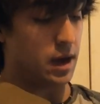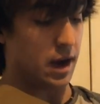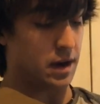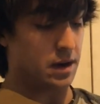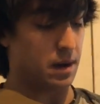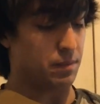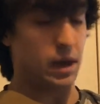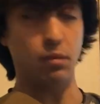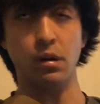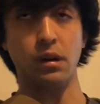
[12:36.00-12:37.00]
And
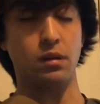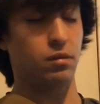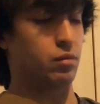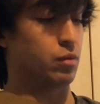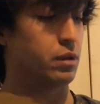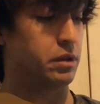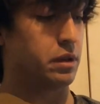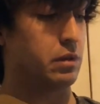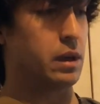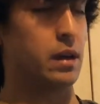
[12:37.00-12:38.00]
they work really,
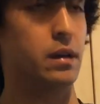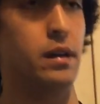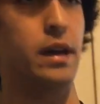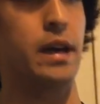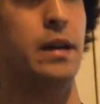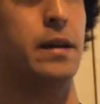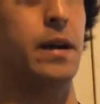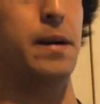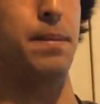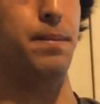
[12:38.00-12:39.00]
really well. And
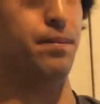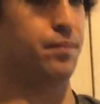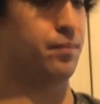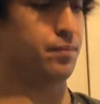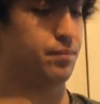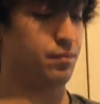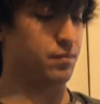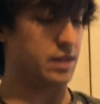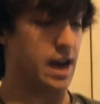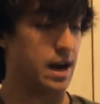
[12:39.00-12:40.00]

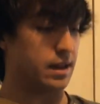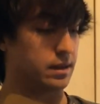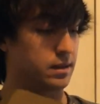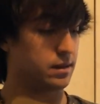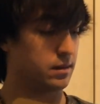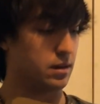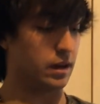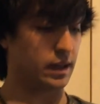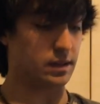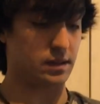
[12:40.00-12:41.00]
yeah, that's all
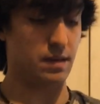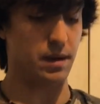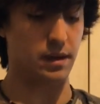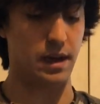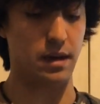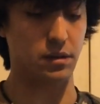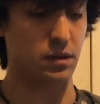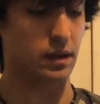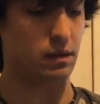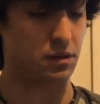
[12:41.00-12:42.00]
I got to say about that. I'll
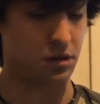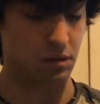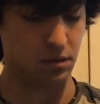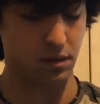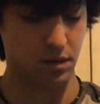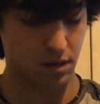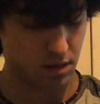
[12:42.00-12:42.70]
show you how it shoots.